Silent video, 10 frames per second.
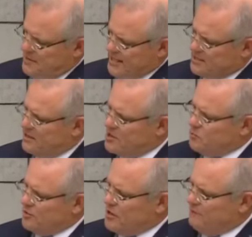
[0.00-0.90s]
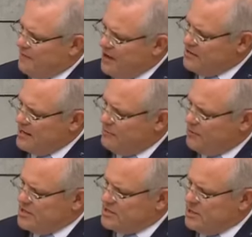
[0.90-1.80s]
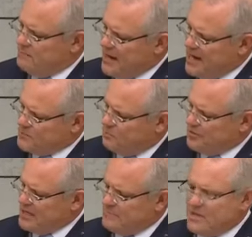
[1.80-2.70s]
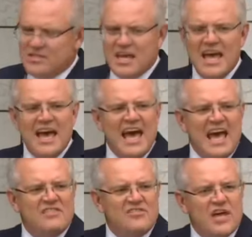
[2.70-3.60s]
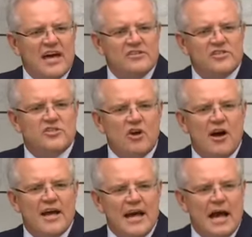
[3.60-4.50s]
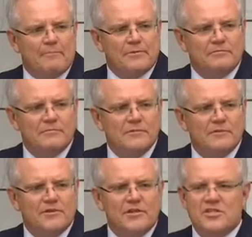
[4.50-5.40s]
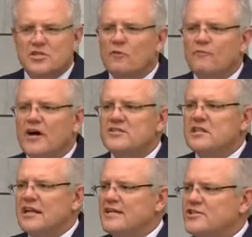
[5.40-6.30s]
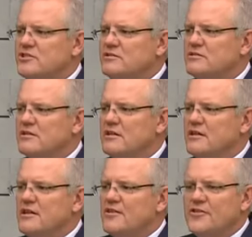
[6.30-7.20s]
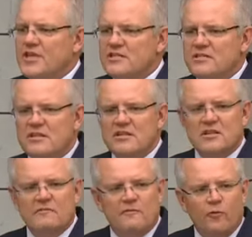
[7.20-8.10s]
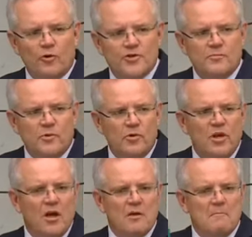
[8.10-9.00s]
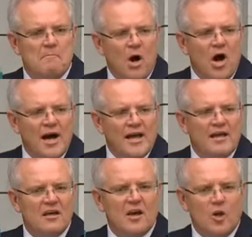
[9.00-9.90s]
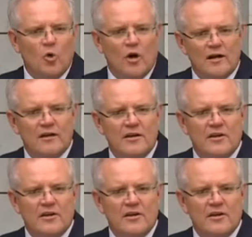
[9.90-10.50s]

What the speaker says: they tell us what their phone number is, their passport numbers, and they sign up to the self-isolation. This is enforceable by law.